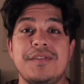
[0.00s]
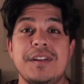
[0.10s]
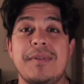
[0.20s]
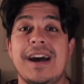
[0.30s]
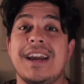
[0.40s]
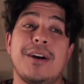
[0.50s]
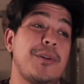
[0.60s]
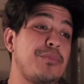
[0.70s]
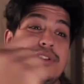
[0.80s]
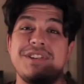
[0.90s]
feedback, and I would
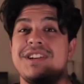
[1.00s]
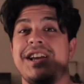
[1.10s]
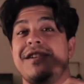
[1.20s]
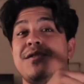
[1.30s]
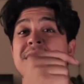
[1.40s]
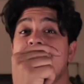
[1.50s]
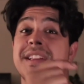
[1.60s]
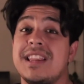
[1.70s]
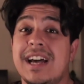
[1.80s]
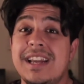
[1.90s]
appreciate if you left a
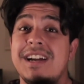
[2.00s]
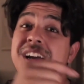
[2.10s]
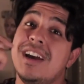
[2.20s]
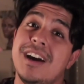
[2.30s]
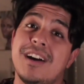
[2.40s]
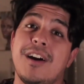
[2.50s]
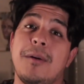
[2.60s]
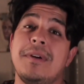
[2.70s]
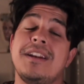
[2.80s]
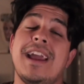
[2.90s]
like, a
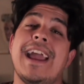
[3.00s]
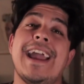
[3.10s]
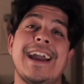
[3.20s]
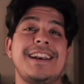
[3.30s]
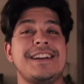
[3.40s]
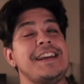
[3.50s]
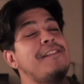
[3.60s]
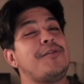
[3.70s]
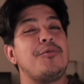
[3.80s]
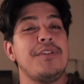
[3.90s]
comment, and
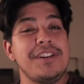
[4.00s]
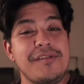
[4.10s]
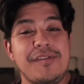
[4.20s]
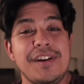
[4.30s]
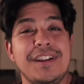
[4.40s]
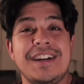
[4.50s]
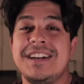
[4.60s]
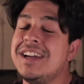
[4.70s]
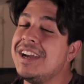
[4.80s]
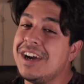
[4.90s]
if you're really feeling
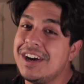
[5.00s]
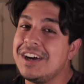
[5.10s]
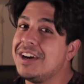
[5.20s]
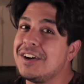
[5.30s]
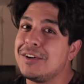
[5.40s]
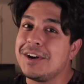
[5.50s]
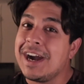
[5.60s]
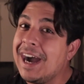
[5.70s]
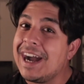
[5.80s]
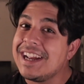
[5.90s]

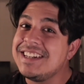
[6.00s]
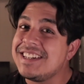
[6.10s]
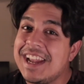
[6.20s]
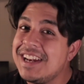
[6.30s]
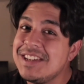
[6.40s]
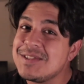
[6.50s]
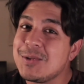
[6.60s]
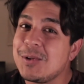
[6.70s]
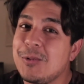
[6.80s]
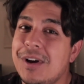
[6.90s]
kind in any
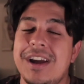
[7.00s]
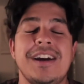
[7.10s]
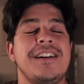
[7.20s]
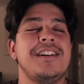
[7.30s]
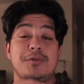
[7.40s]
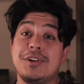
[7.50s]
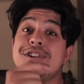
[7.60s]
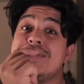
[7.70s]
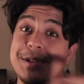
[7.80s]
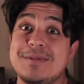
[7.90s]
sort of way, you
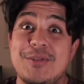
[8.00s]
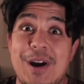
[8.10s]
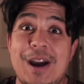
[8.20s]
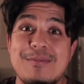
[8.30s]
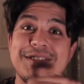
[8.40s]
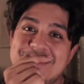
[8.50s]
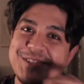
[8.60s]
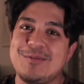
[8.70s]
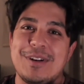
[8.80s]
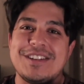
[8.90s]
could subscribe
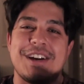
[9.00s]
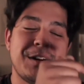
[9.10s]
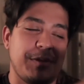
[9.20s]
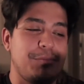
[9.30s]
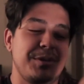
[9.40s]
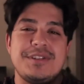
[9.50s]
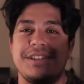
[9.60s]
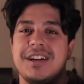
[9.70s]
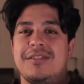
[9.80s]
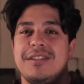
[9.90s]
to my channel by pushing
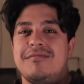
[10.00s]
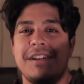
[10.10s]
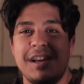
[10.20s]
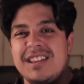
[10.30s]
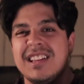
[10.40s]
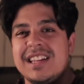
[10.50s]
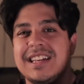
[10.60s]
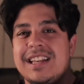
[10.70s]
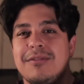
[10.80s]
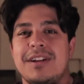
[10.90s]
down the
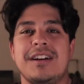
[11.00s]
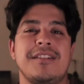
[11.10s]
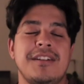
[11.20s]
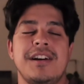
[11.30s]
link down there.